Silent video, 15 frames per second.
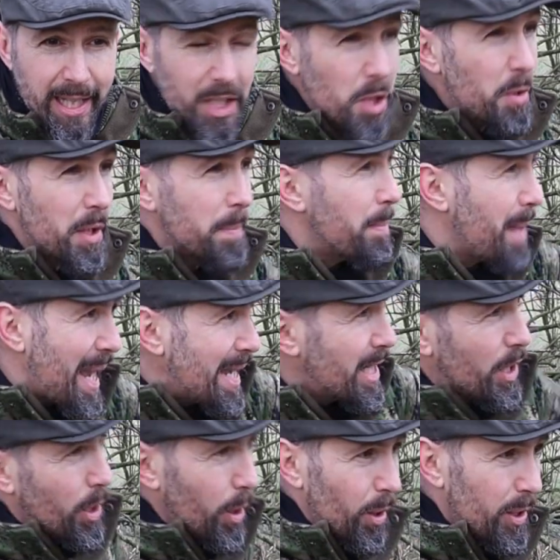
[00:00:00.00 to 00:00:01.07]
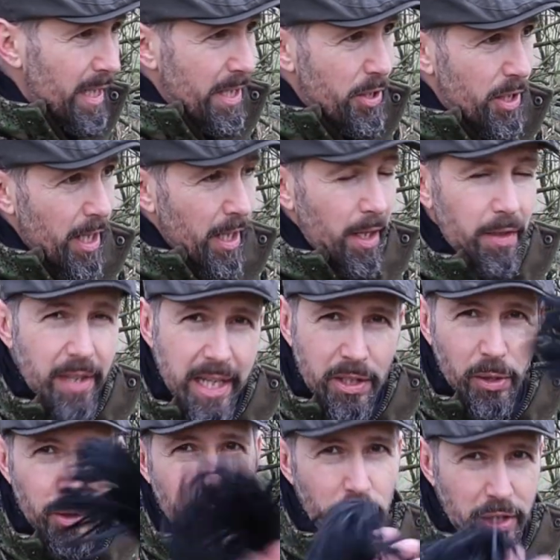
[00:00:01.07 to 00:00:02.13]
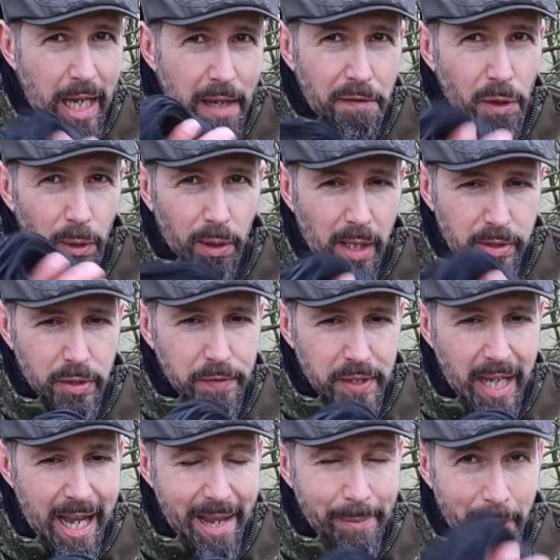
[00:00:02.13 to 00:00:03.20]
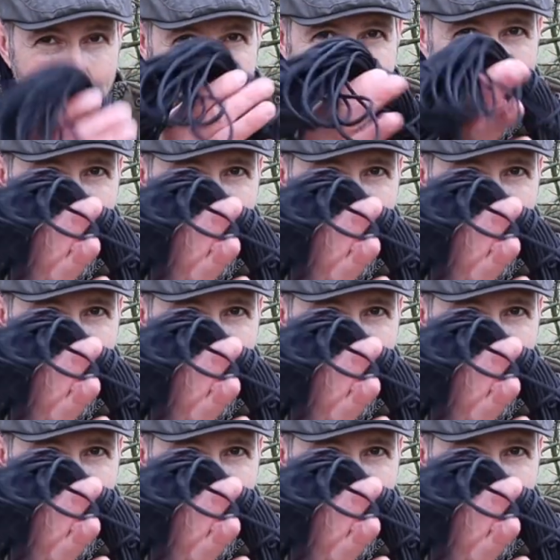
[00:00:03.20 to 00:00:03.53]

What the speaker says: You can make cordage. This will just save you a lot of time, and my